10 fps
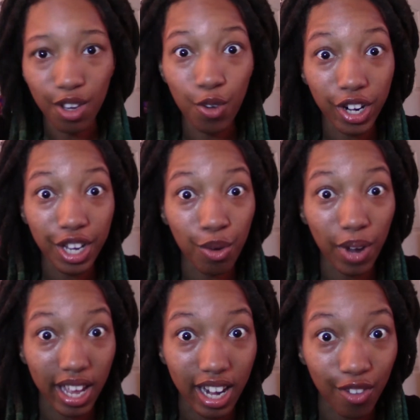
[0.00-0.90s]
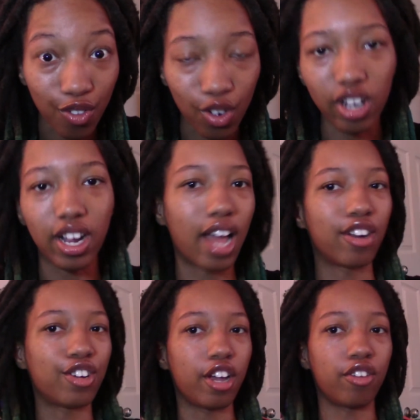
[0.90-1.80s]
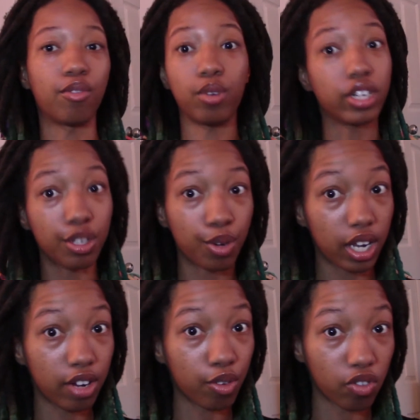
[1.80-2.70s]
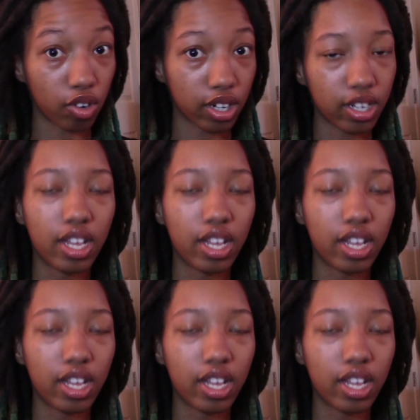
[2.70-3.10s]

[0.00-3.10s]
what are you waiting for? I don't know. What are you waiting for?